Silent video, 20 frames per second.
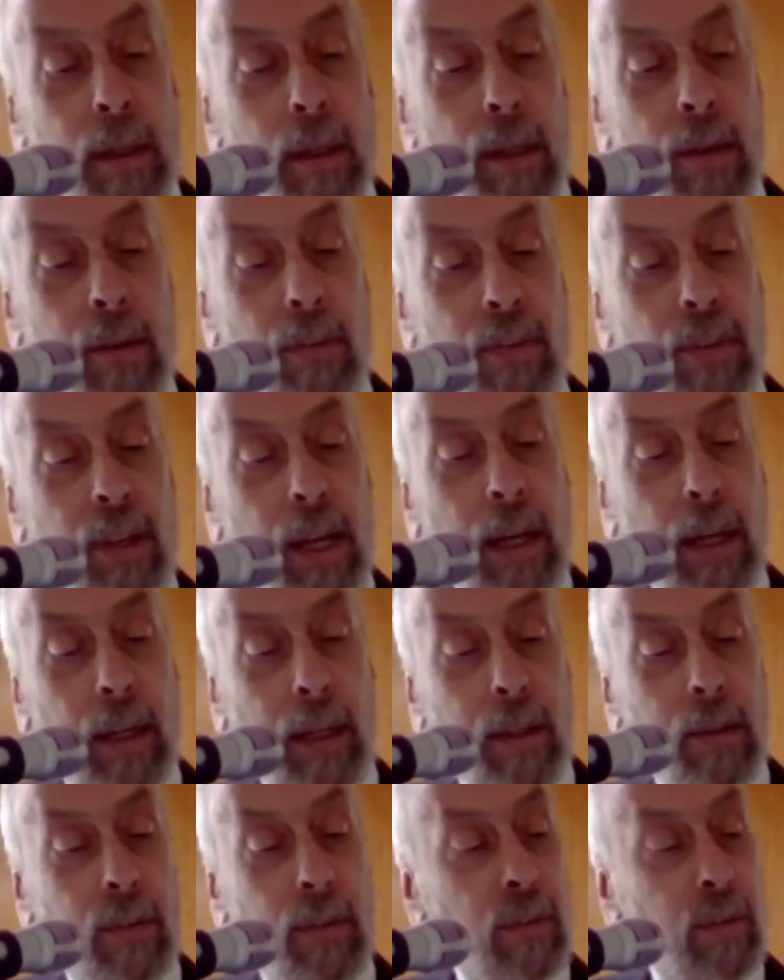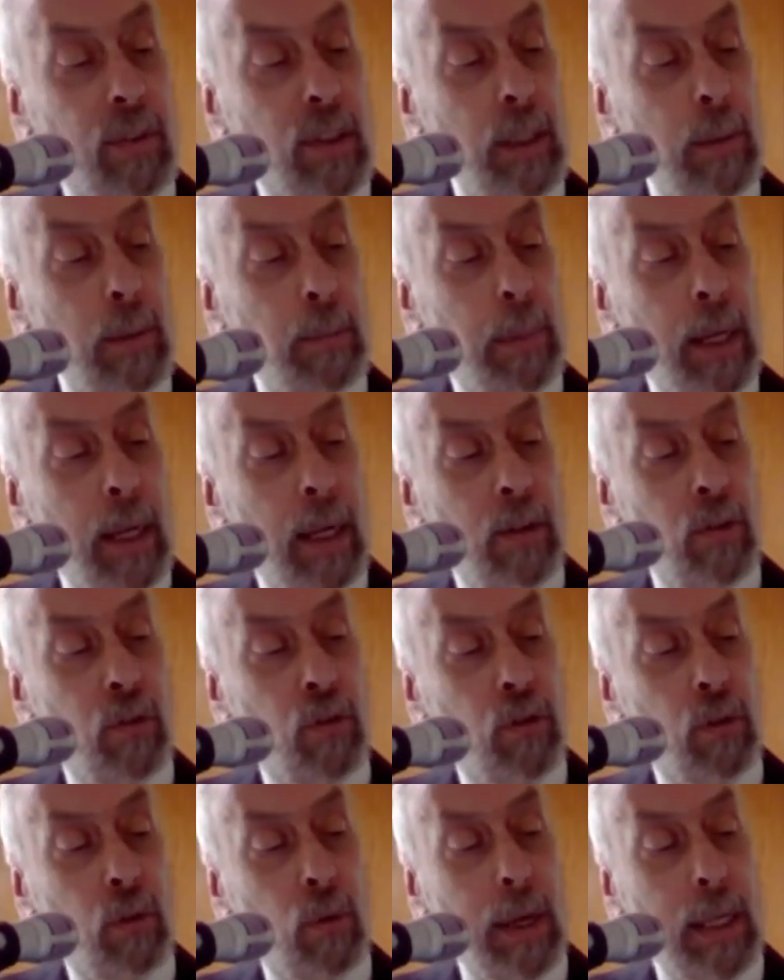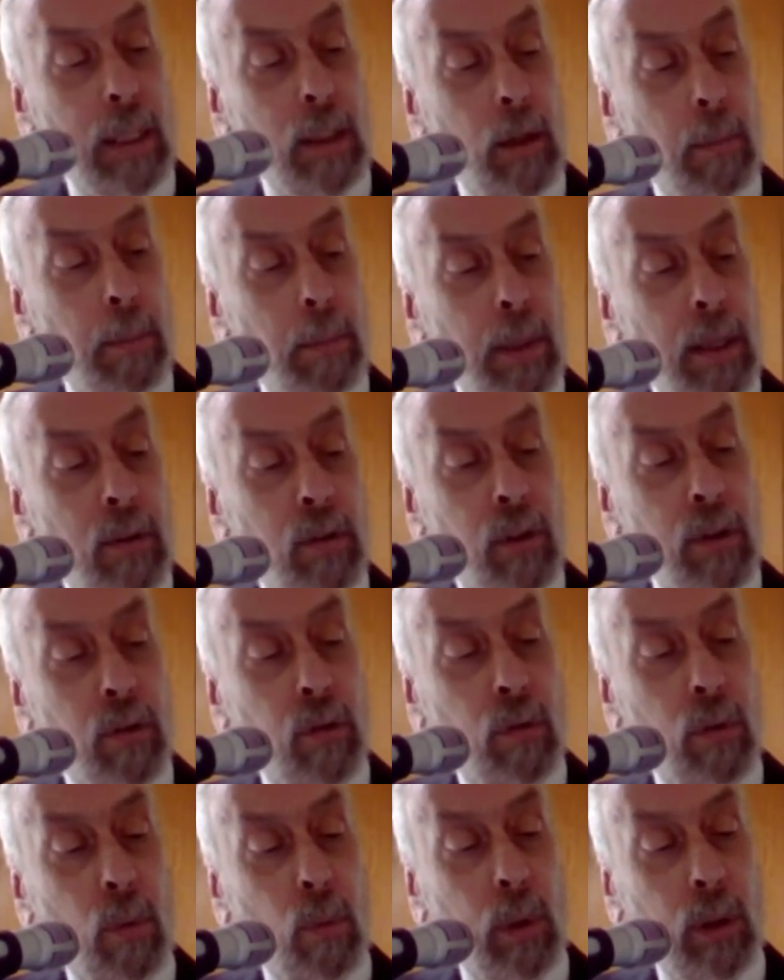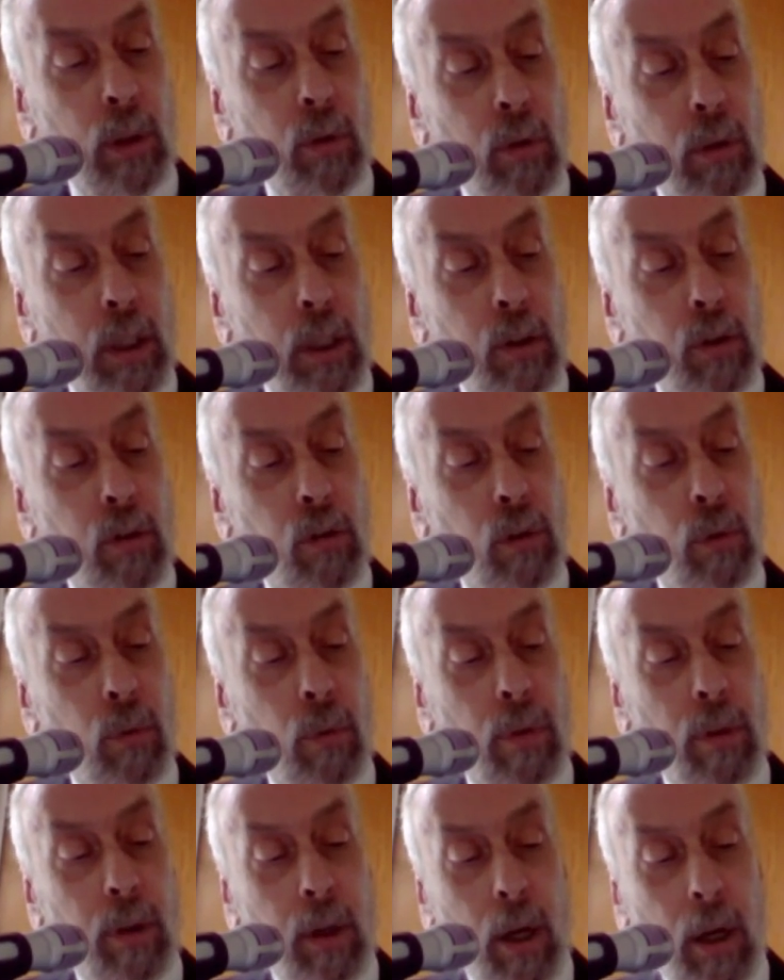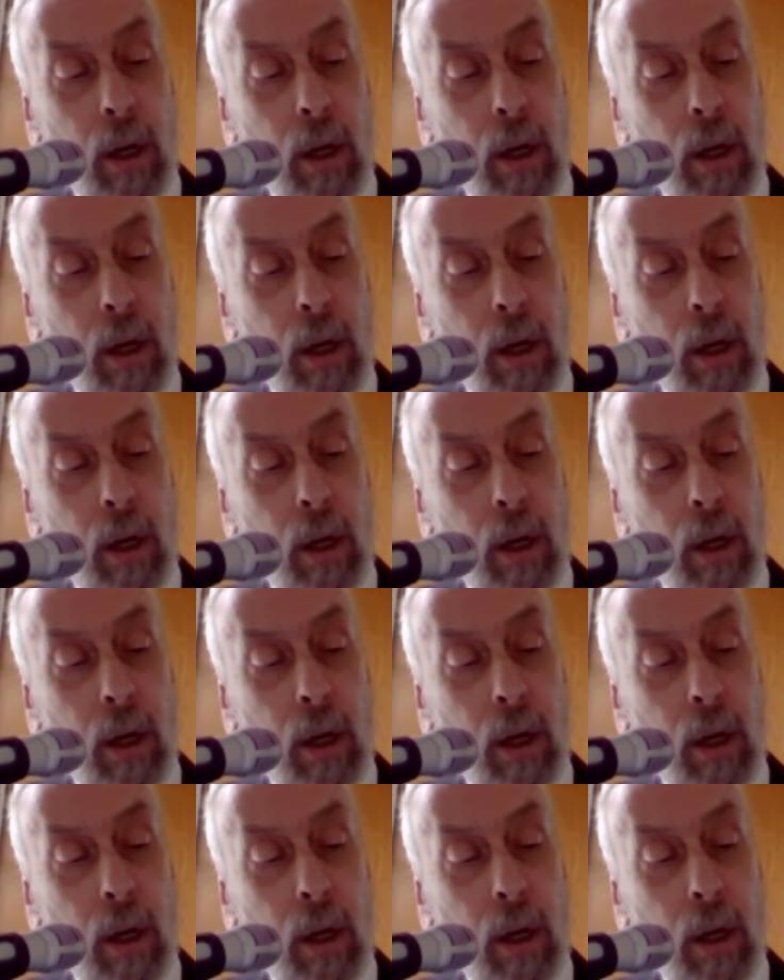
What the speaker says: The seepage, gradual penetration of water into the